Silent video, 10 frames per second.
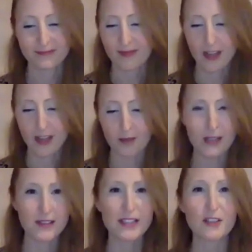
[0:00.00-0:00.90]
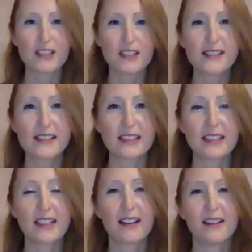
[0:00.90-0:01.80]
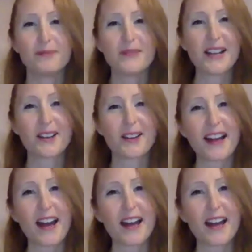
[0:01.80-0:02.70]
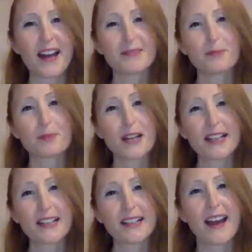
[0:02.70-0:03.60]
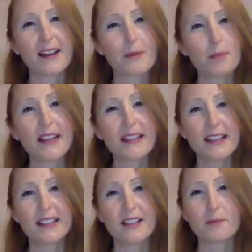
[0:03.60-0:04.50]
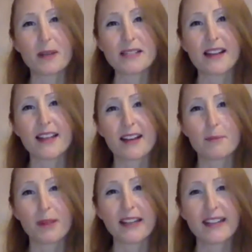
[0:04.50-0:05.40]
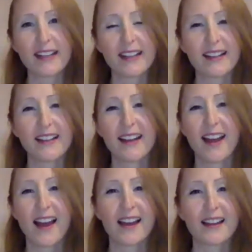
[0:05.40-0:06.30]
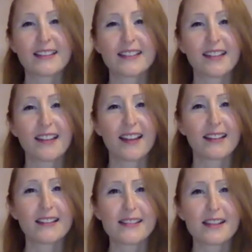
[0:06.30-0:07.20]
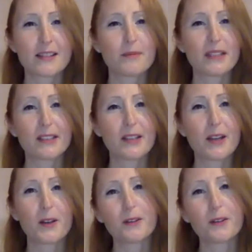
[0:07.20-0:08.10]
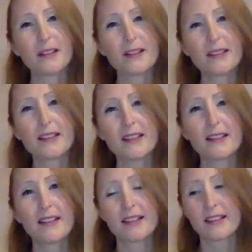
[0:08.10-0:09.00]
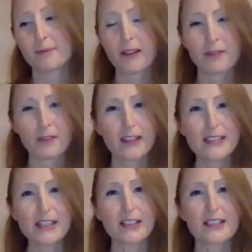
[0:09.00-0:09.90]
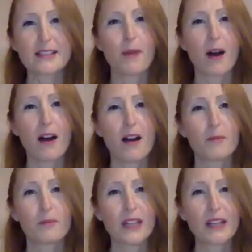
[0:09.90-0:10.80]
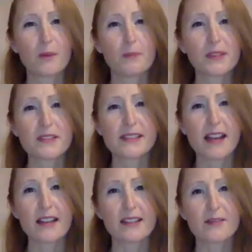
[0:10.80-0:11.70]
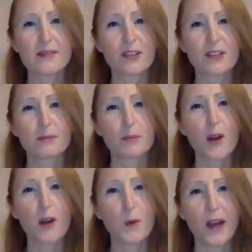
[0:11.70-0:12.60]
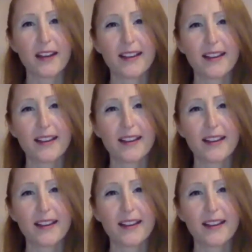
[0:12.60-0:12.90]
talk about synchronicity of, you know, I had Braden had a play date here. My son had a play date. And he said to me, you know, my friend here, his mom, you know, builds sets for Broadway.